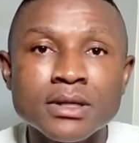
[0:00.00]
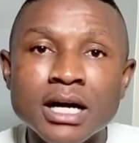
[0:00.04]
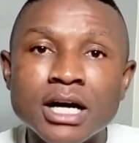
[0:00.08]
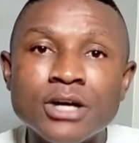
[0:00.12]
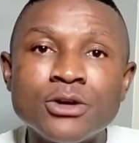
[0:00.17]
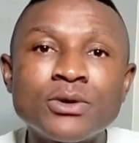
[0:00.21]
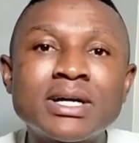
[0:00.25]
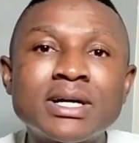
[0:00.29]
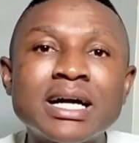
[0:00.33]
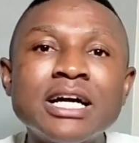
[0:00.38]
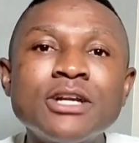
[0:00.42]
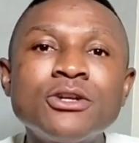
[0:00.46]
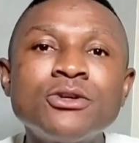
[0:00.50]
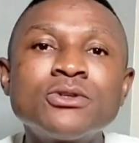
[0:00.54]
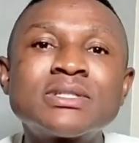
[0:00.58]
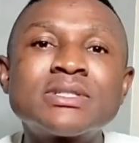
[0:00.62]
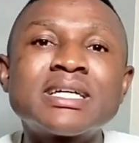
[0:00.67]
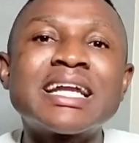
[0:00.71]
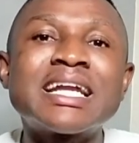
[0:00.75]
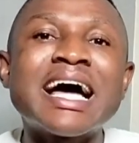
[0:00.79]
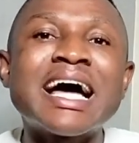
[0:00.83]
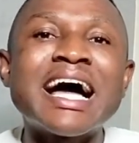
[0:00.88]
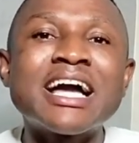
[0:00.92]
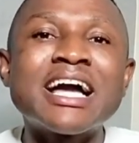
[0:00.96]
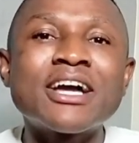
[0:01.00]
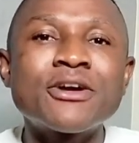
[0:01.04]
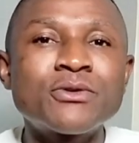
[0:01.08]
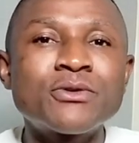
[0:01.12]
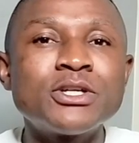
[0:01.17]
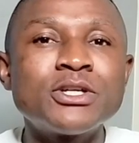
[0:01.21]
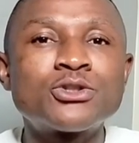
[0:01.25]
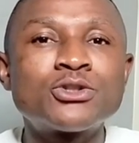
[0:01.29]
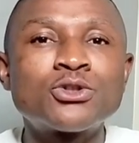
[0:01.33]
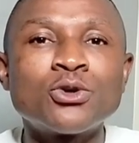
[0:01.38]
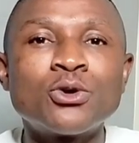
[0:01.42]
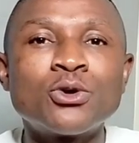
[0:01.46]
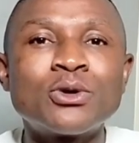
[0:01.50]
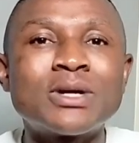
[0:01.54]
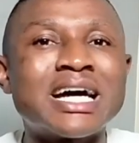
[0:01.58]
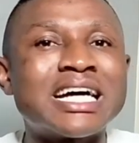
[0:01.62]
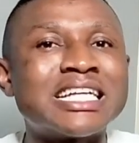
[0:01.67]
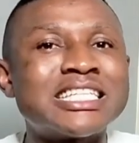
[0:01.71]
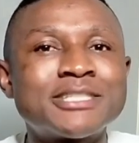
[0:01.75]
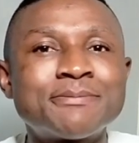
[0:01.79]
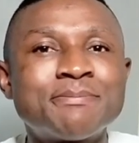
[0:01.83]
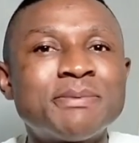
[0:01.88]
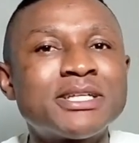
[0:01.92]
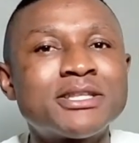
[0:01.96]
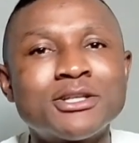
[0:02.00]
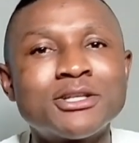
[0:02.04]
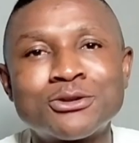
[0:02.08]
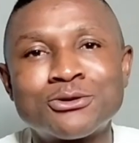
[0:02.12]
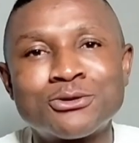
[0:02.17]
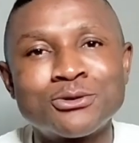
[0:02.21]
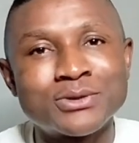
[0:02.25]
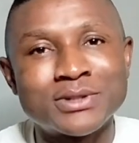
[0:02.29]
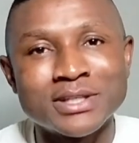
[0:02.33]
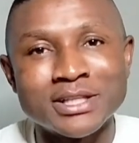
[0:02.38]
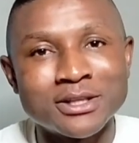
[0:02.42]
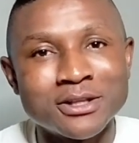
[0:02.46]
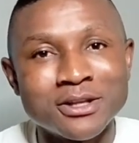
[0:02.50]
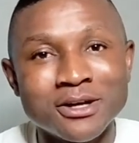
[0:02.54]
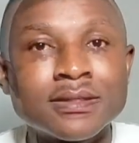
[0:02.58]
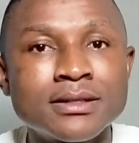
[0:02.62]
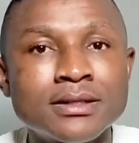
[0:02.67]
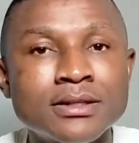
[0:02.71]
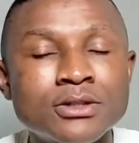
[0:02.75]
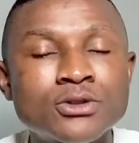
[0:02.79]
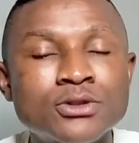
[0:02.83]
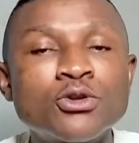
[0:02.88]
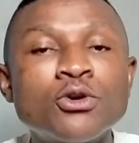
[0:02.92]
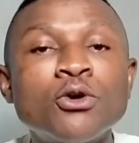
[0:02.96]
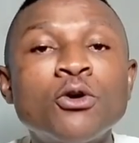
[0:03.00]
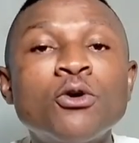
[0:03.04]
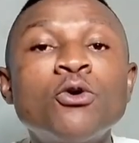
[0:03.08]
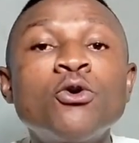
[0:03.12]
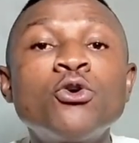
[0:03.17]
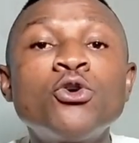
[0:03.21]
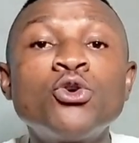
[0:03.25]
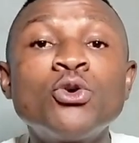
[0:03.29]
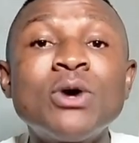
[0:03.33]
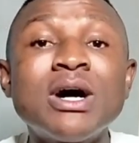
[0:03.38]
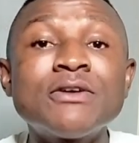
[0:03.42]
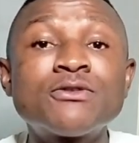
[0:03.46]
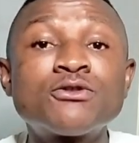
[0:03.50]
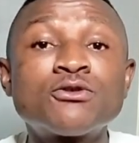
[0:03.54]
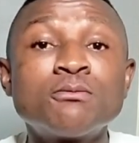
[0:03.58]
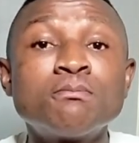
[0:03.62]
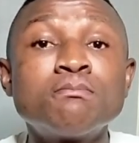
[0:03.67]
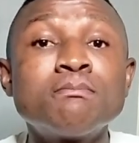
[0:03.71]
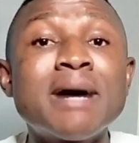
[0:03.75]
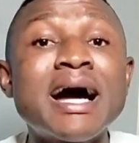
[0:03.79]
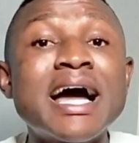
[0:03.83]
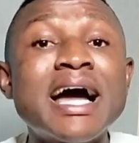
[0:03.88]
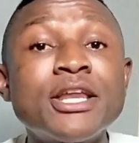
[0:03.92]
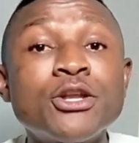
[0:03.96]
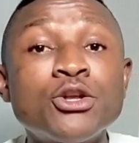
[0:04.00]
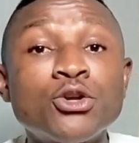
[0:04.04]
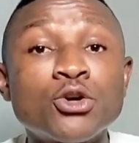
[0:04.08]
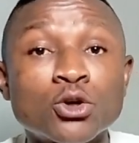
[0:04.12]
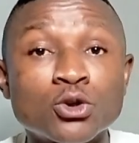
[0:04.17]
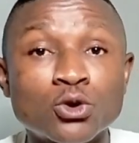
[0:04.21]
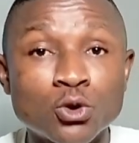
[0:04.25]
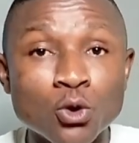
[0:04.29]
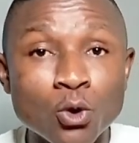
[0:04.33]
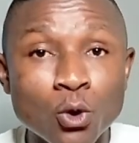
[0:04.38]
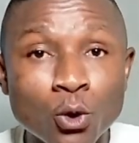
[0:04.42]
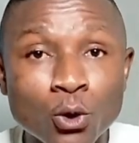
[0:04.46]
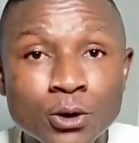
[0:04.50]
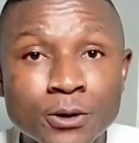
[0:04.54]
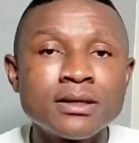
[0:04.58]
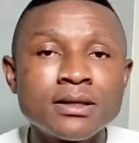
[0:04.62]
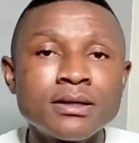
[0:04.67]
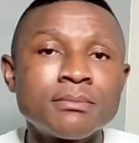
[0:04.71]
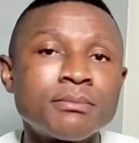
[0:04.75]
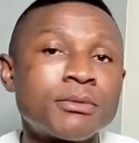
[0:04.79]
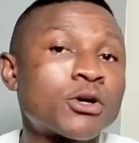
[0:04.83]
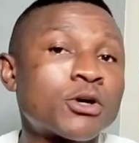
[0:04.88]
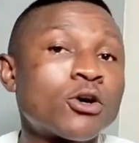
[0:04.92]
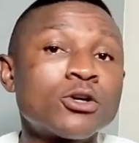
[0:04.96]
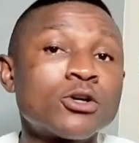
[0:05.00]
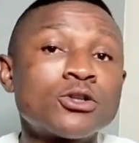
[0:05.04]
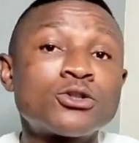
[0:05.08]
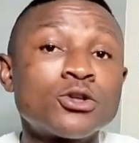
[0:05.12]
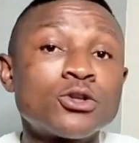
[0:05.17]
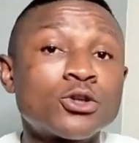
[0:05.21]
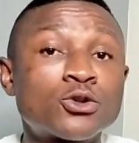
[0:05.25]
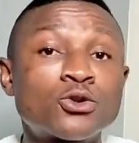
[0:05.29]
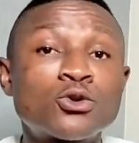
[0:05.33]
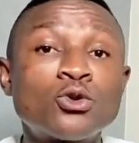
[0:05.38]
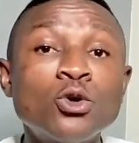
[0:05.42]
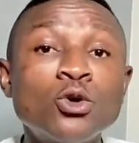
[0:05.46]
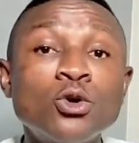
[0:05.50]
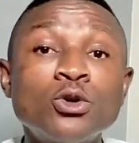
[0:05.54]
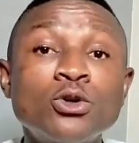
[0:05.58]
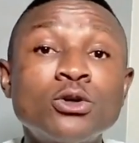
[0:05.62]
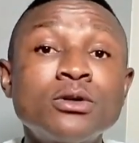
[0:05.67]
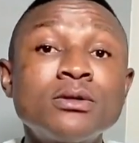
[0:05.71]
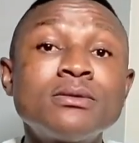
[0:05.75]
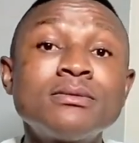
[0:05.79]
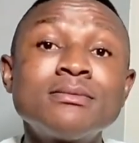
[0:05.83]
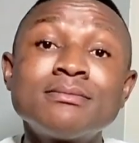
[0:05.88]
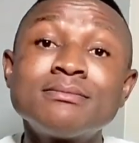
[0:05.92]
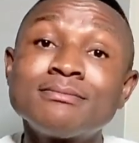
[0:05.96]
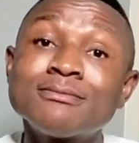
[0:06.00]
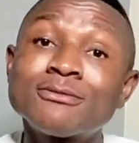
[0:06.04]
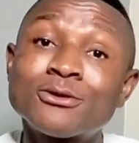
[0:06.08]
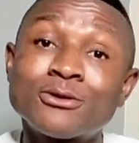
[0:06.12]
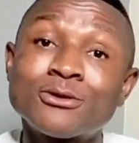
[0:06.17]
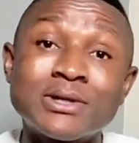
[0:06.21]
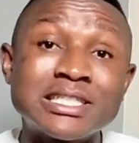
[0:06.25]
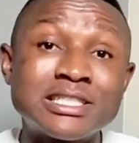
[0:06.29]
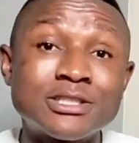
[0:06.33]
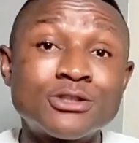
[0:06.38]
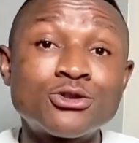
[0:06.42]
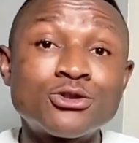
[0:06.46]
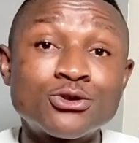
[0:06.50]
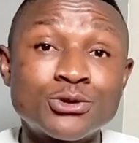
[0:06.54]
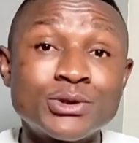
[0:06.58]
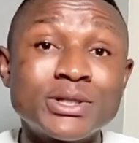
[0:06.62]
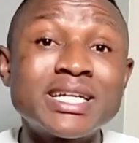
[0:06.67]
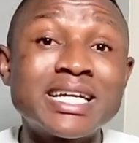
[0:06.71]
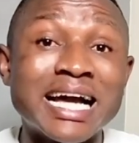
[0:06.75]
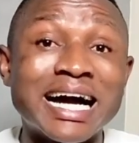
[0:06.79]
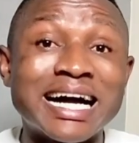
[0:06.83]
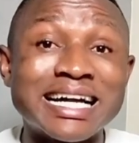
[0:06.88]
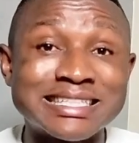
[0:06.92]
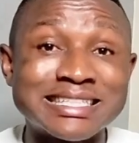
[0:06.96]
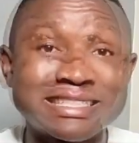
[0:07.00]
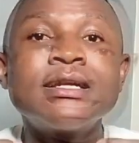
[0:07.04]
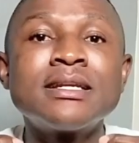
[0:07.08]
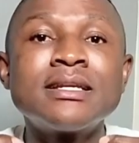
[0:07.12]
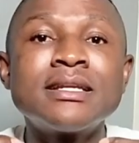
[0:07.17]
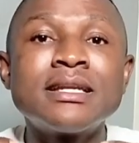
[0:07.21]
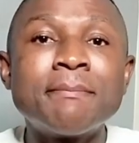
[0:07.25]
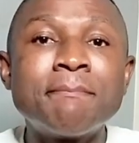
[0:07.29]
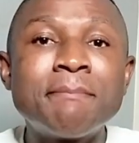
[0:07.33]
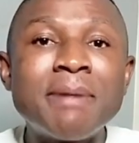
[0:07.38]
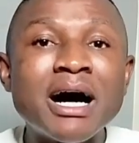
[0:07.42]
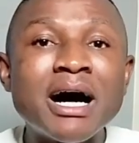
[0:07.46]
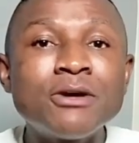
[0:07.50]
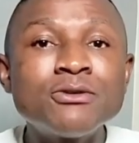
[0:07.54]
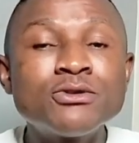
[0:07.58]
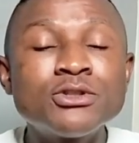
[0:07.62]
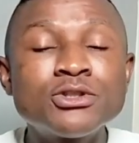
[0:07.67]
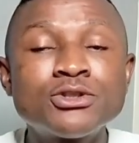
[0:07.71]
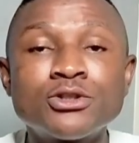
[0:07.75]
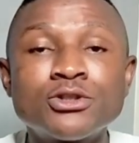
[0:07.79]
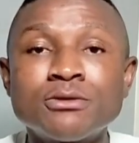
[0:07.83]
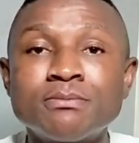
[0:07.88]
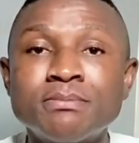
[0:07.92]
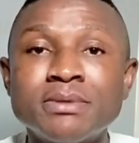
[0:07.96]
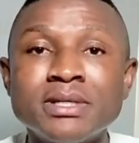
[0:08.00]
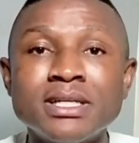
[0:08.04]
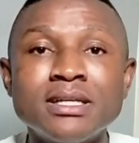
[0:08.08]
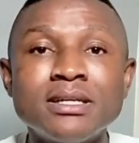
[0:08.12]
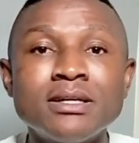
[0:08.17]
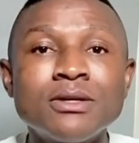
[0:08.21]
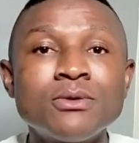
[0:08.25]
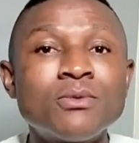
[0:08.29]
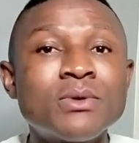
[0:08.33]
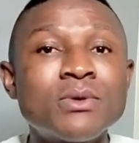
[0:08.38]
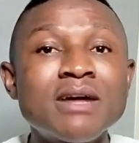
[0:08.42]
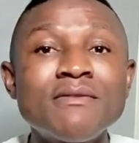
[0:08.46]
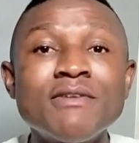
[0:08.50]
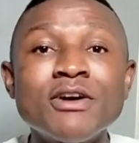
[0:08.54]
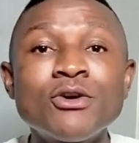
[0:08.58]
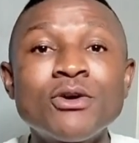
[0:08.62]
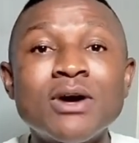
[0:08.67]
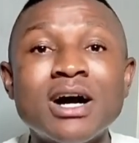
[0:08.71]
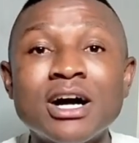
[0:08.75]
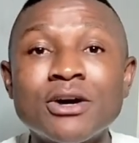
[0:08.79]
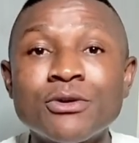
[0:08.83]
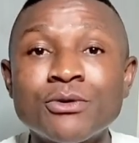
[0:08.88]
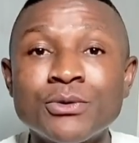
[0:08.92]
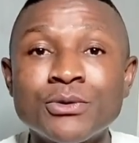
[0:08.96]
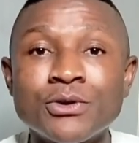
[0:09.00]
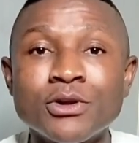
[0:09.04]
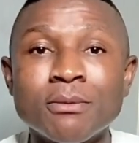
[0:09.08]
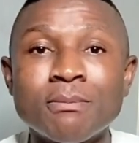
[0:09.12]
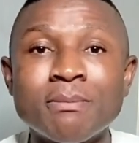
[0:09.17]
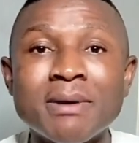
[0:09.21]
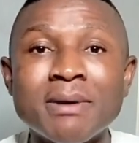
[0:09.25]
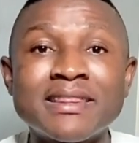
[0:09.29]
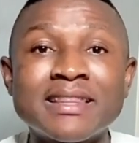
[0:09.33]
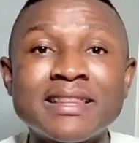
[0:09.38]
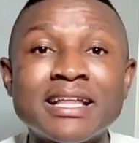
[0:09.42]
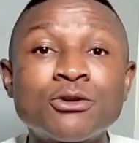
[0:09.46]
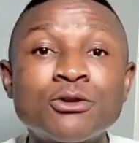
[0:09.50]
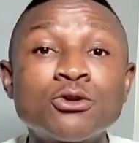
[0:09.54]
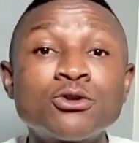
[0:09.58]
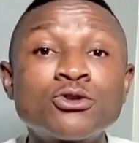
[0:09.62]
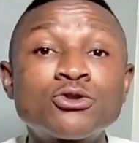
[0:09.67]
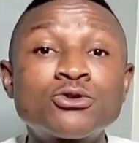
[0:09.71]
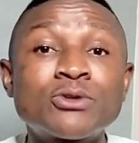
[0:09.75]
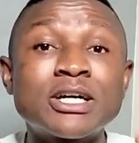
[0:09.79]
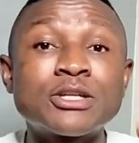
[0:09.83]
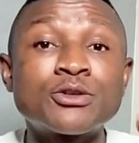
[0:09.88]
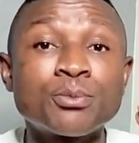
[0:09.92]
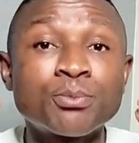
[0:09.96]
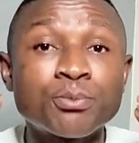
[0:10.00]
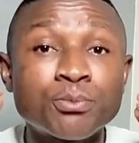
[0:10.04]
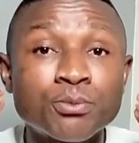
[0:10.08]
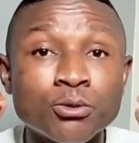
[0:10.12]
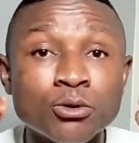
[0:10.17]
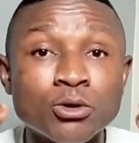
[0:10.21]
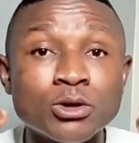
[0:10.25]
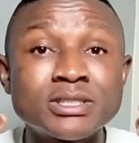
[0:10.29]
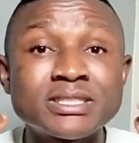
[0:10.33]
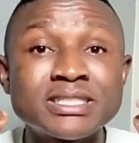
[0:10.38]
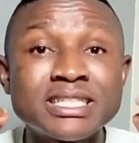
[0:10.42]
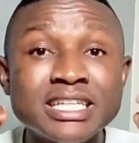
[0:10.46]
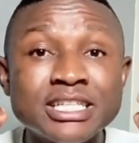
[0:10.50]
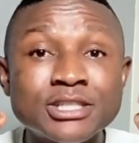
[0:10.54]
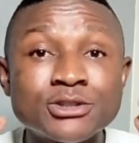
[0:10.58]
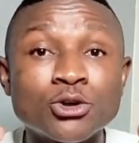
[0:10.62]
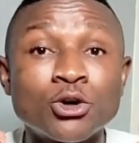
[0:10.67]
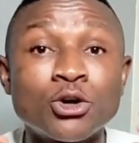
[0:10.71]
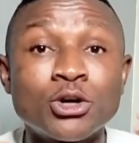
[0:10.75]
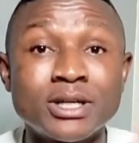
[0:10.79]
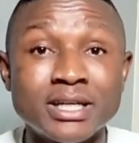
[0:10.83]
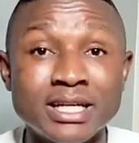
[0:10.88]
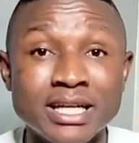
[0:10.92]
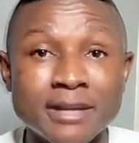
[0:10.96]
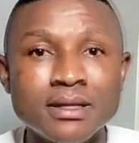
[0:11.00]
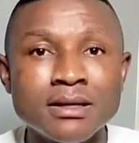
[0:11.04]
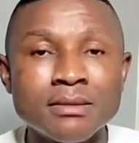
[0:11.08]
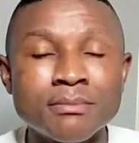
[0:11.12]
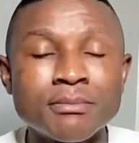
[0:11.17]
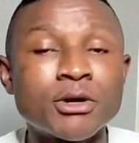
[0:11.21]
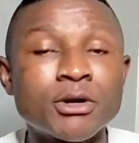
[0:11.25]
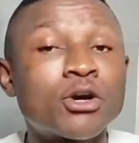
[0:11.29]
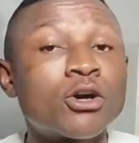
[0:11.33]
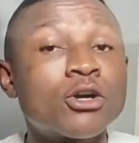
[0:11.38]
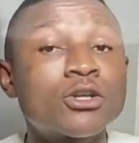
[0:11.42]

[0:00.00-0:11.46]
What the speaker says: And you can't use an angry tone and speak the truth in love. So you have to mind your tone, because your tone creates triggers. The boundary should be, whenever you're angry with your partner, don't try to process on them. Because